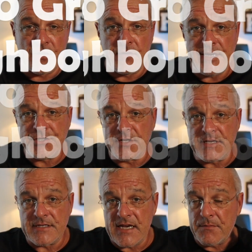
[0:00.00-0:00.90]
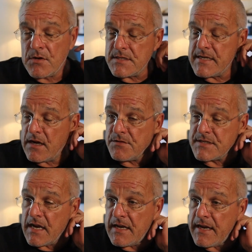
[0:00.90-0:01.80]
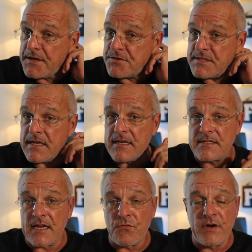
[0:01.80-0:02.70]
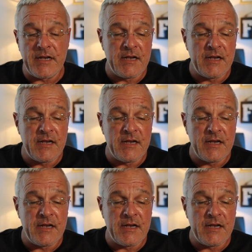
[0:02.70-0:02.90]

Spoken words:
each of these neighborhoods. Now, what's kind of interesting is that